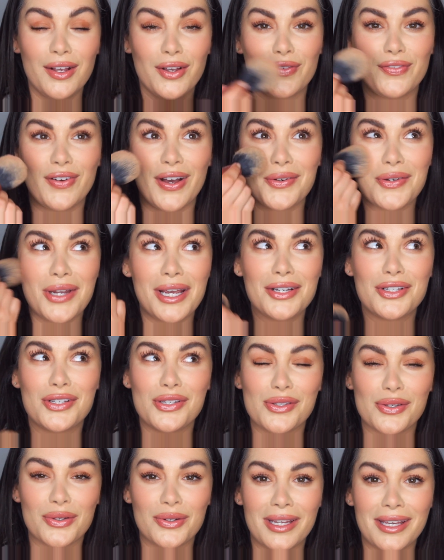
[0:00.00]

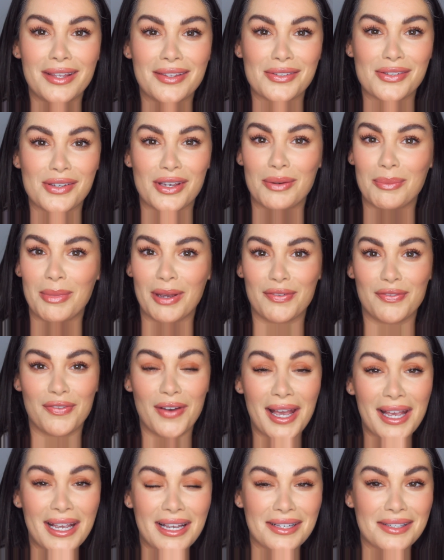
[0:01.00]
foundations on either side of my
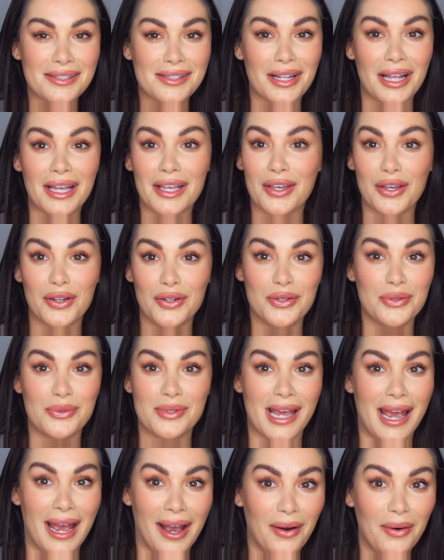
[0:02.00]
face. Like, can you
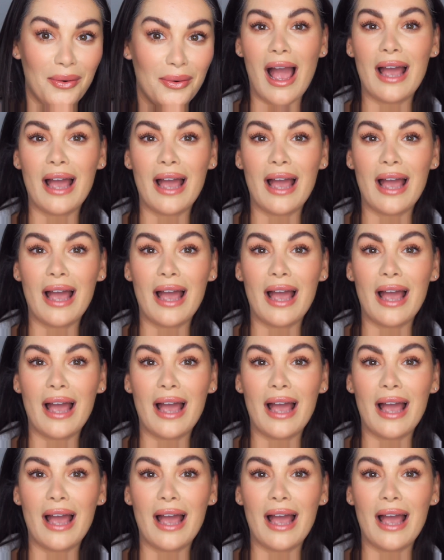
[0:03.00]
tell?